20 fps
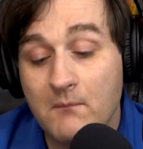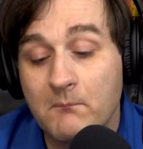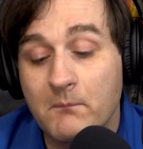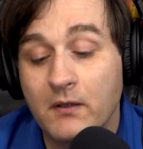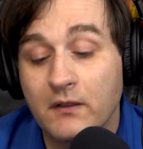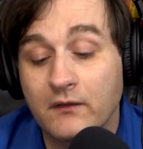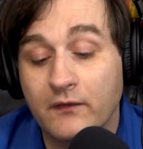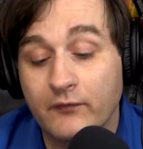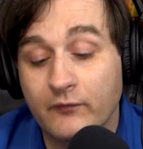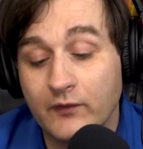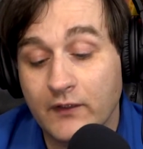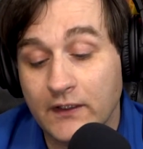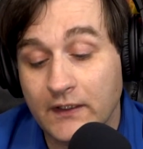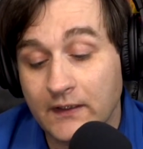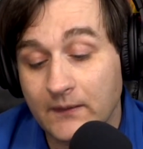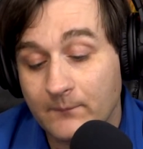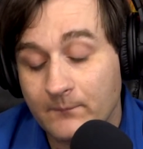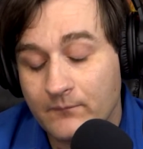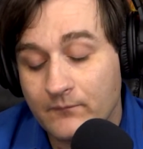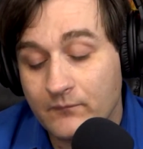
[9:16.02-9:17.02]
Part
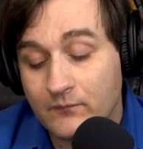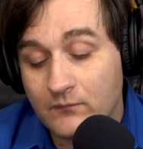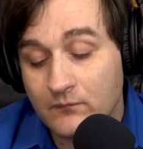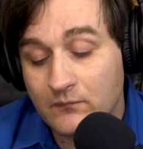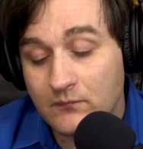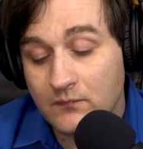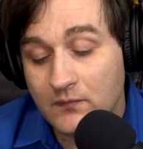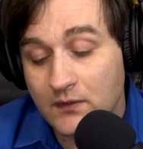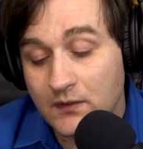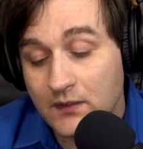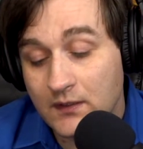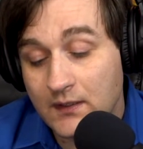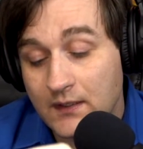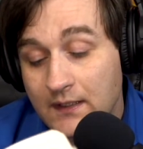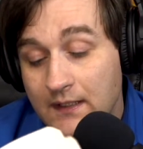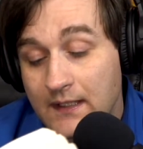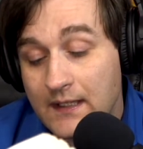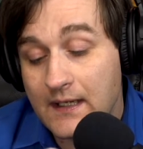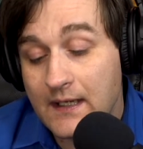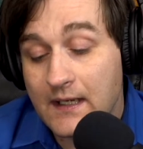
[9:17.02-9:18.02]
3.
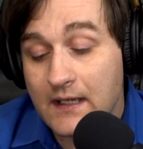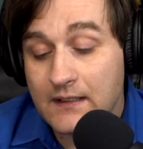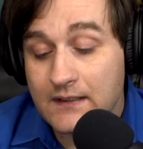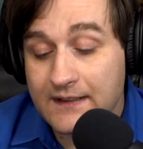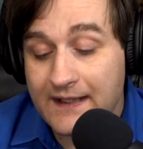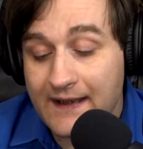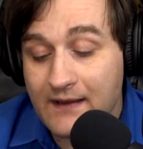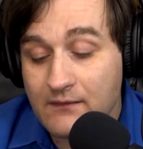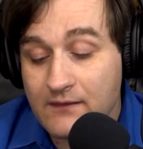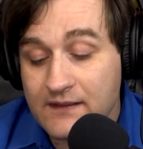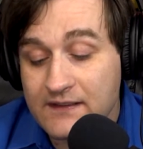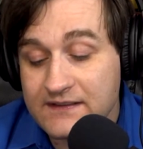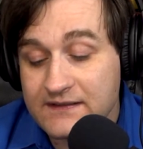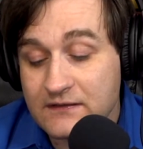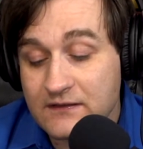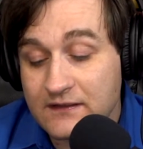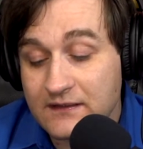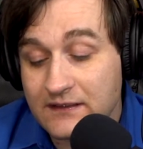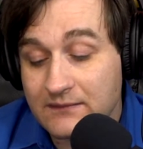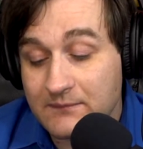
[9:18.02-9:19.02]
Now let us
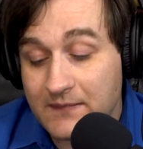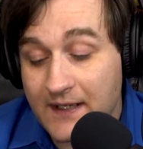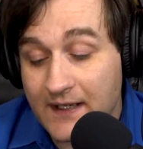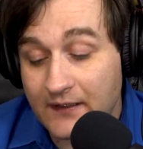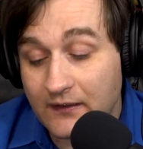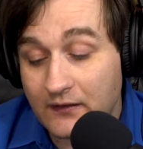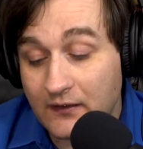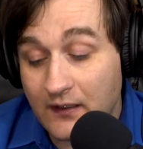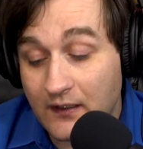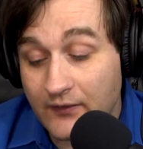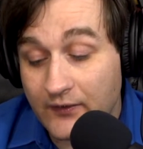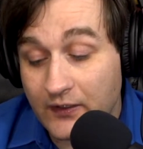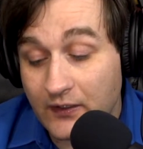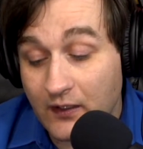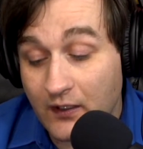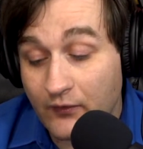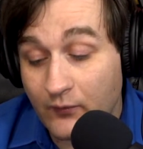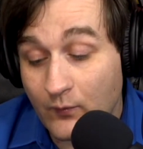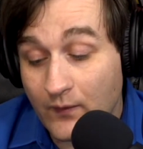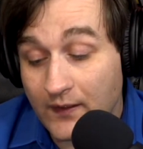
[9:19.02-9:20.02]
look at the matter on the
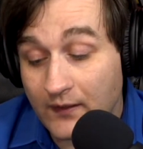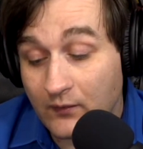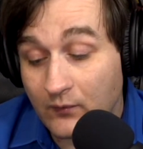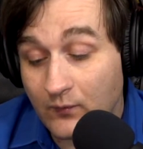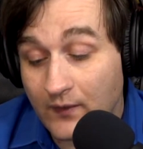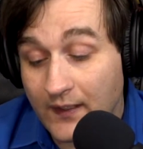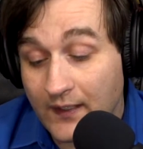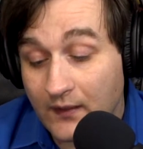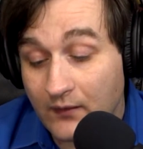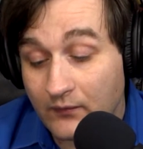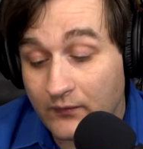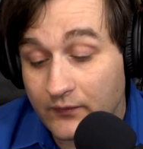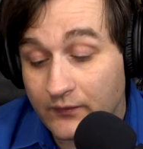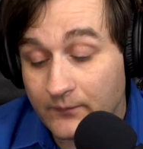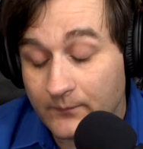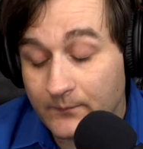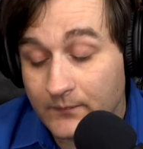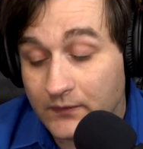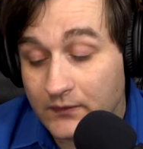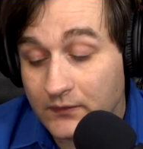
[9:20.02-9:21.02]
other way around.
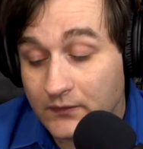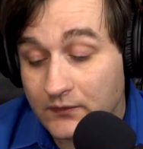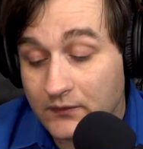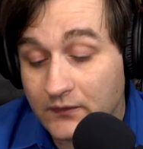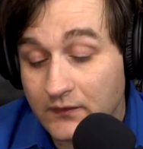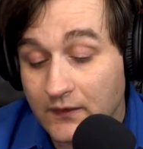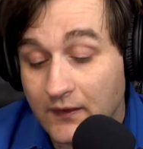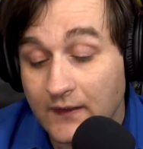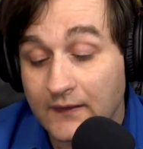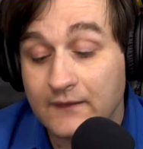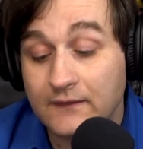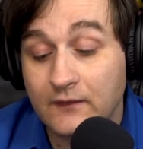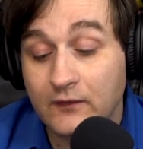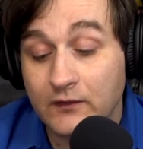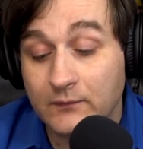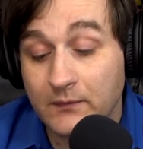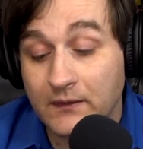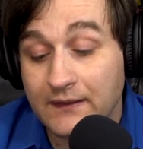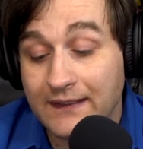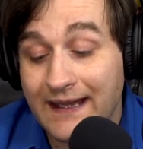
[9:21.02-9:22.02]

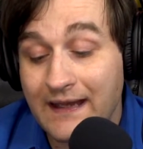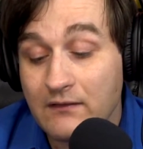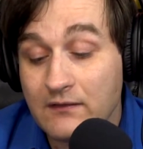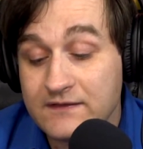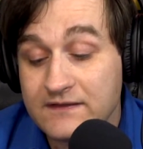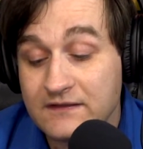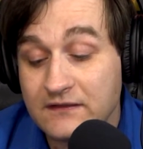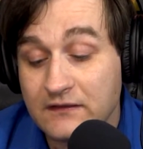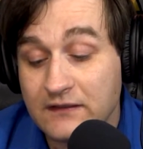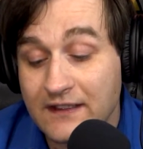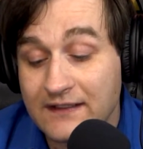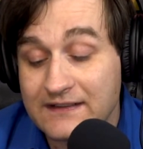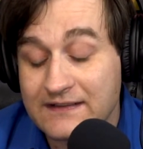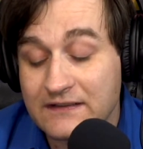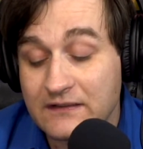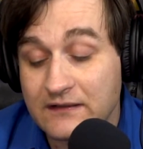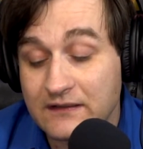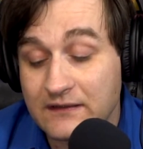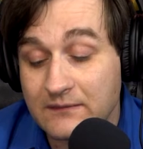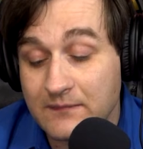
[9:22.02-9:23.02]
Now let us
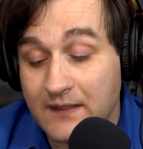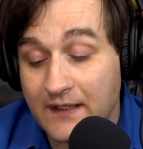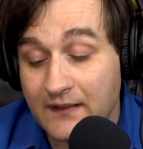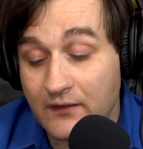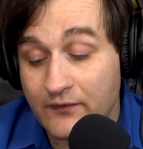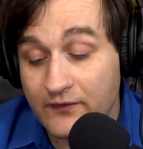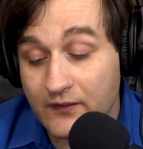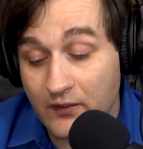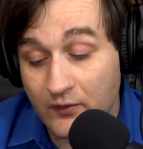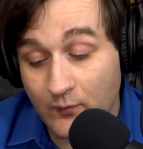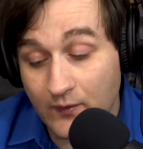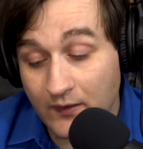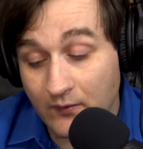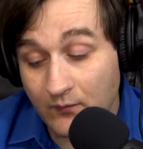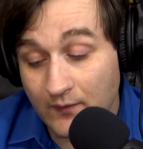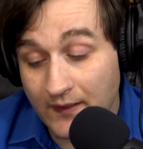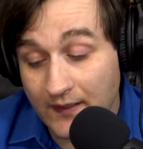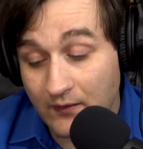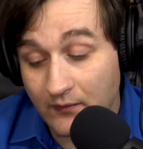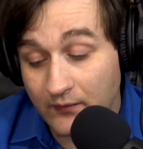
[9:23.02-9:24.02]
look at the matter the other way
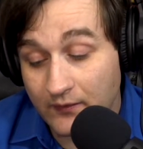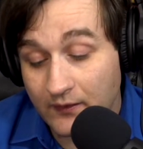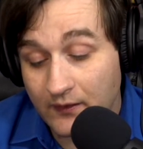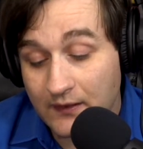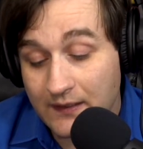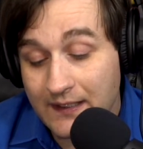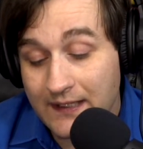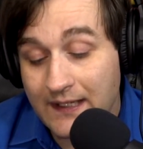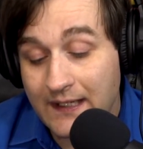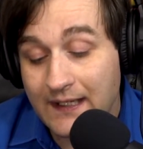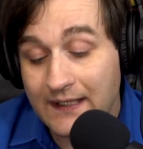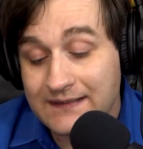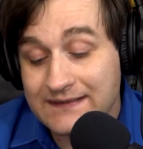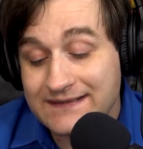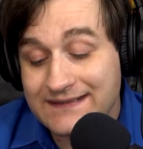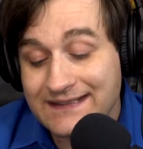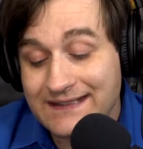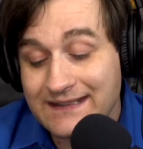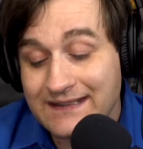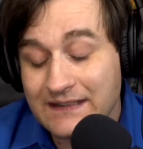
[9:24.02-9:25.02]
around and
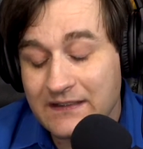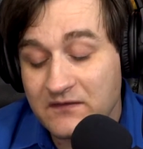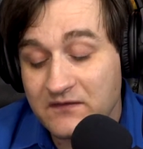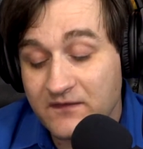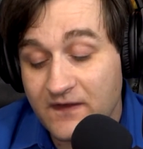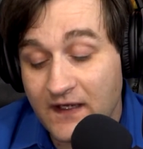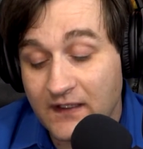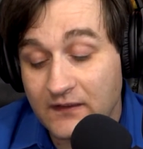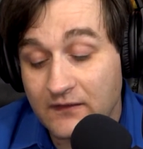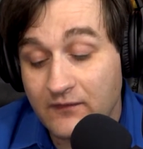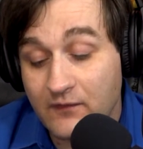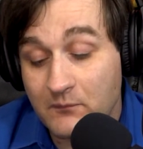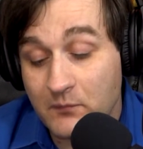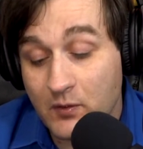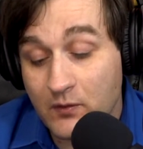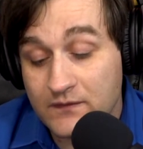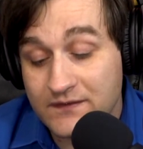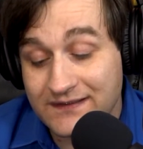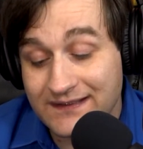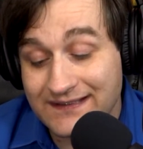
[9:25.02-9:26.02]
see the effect of
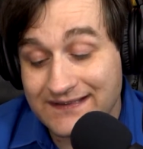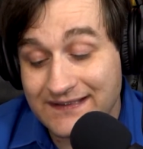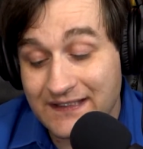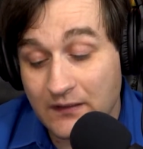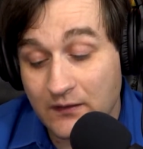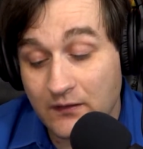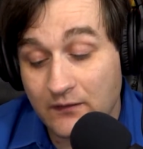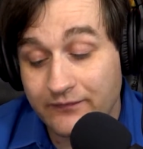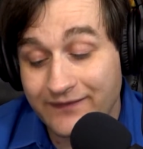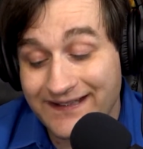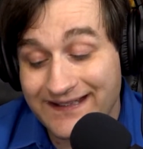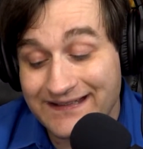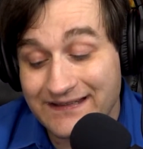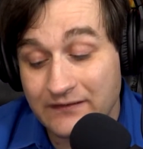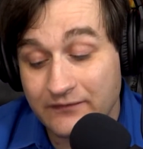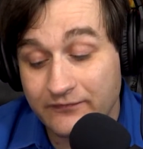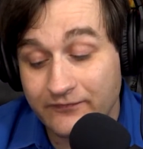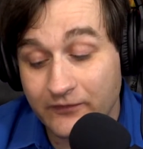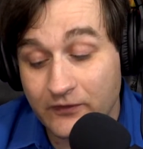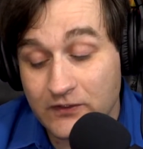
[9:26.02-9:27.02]
imposing a tariff in
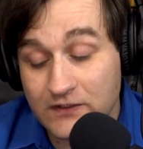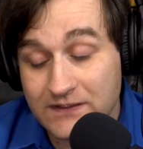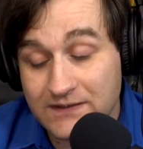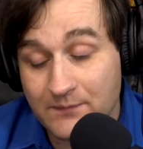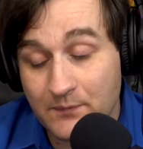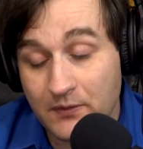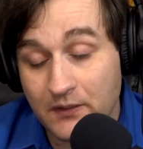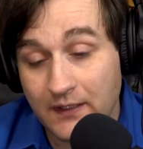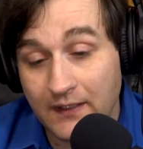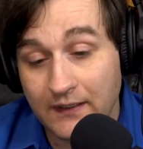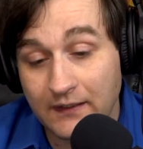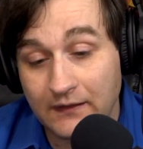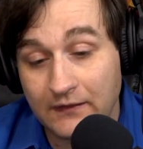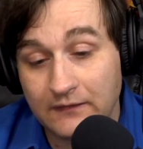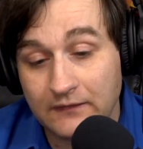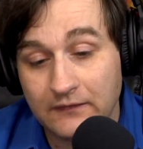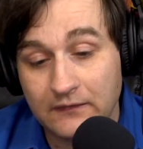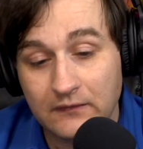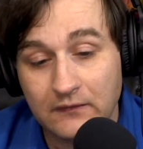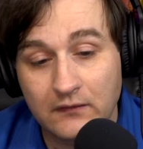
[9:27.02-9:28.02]
the first
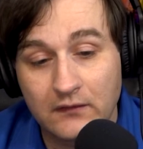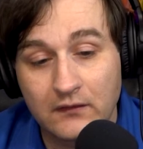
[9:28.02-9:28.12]
place.